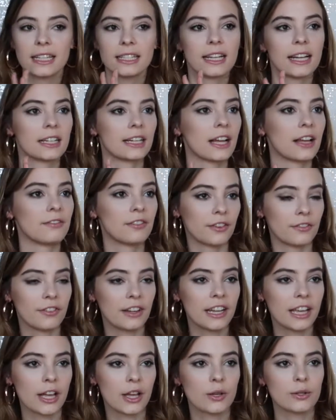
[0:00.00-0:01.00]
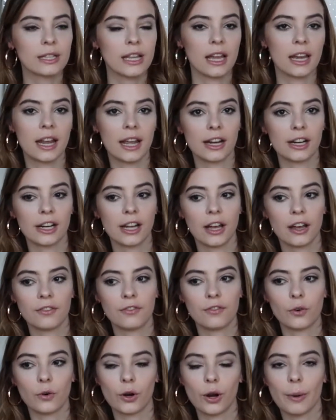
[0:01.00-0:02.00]
an area for videos, an area
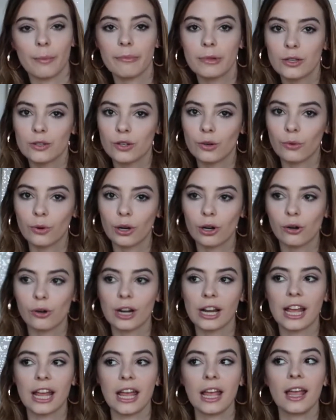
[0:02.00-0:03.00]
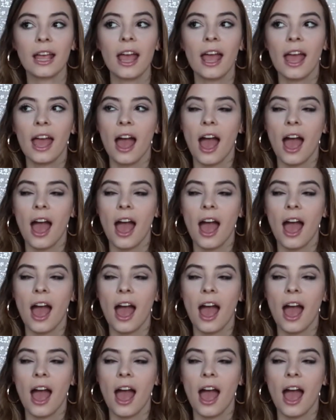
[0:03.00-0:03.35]
for music recording.